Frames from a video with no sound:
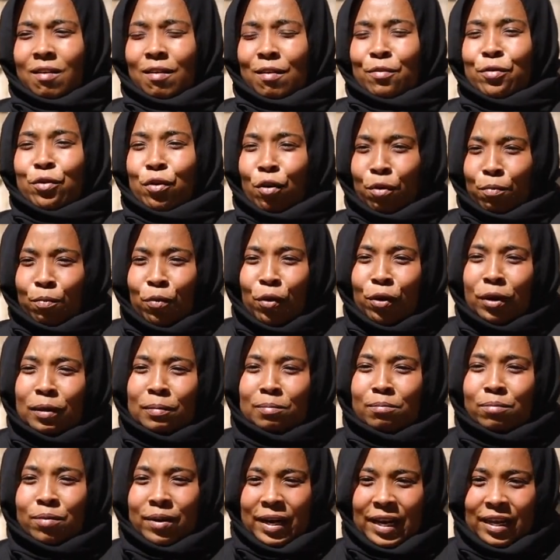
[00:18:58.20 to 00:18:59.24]
normal
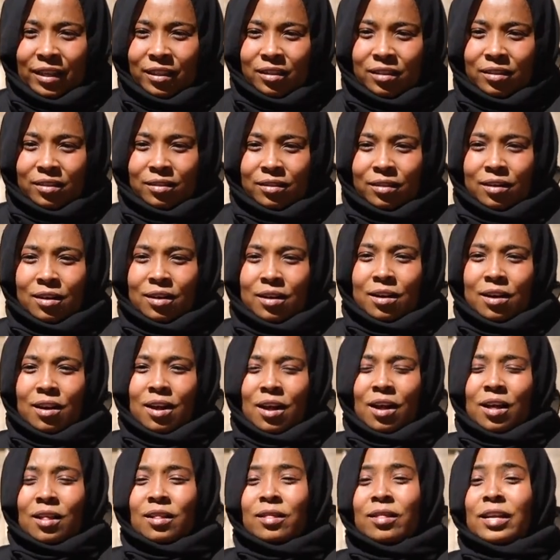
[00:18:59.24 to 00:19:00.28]
breast.
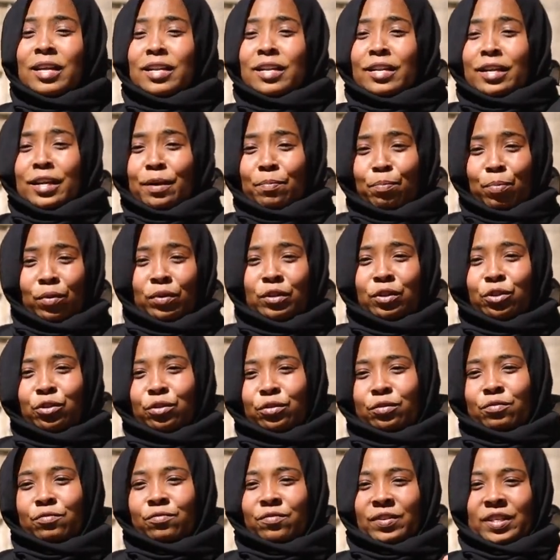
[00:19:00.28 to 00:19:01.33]
The nipple
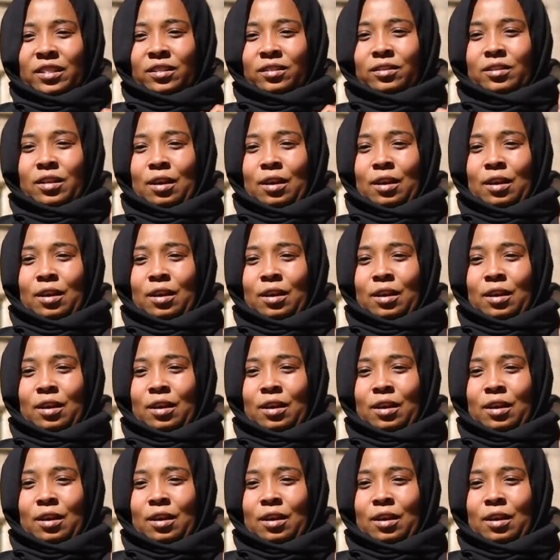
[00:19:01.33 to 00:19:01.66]
should face